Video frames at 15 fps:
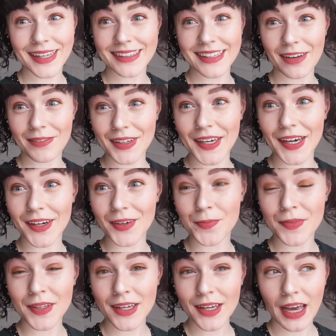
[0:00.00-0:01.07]
there we go.
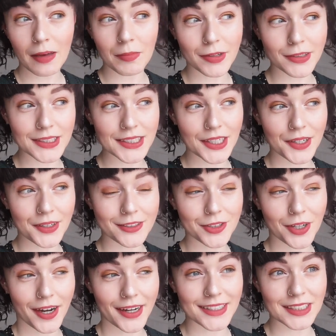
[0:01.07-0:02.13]
I'm also
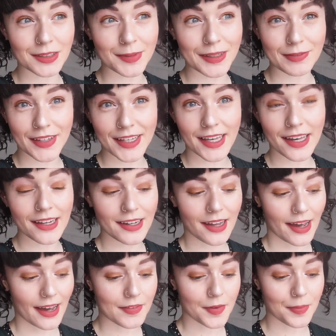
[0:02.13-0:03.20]
trying to be vegan.
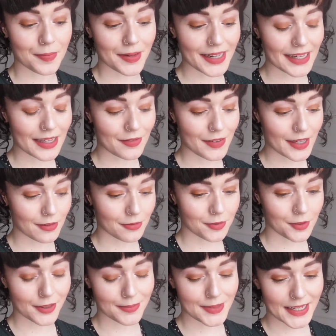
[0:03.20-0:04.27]
I have completely vegan
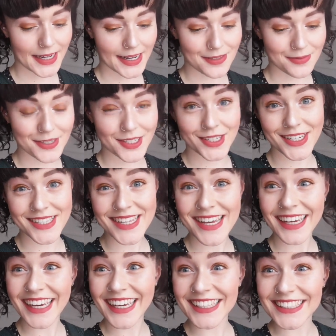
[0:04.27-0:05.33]
food upstairs, which is
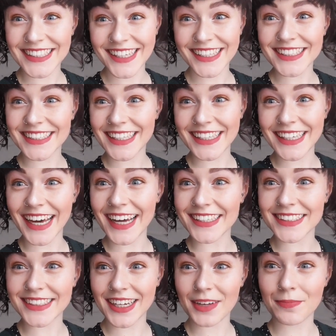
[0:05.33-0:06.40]
exciting.
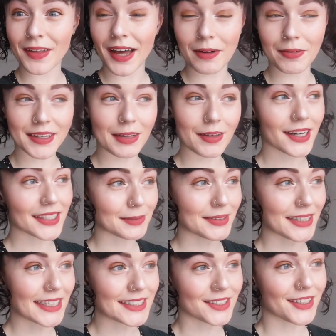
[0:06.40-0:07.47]
And I will keep you guys
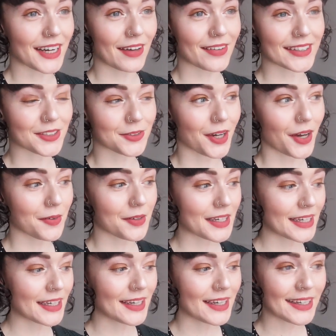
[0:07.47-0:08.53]
updated on how that's all
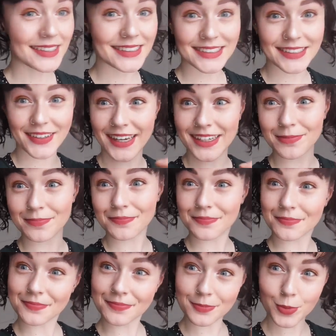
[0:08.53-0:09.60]
going. So yeah,
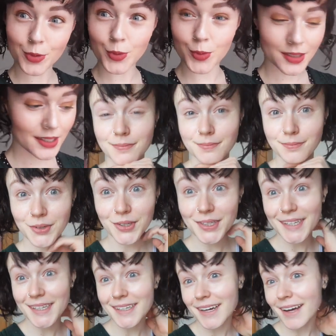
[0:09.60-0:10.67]
woo.
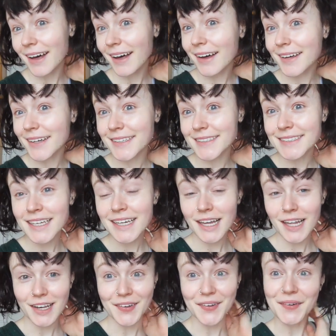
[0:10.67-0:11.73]
Morning, guys.
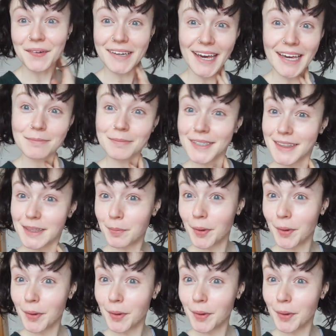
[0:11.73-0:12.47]
Look what came in the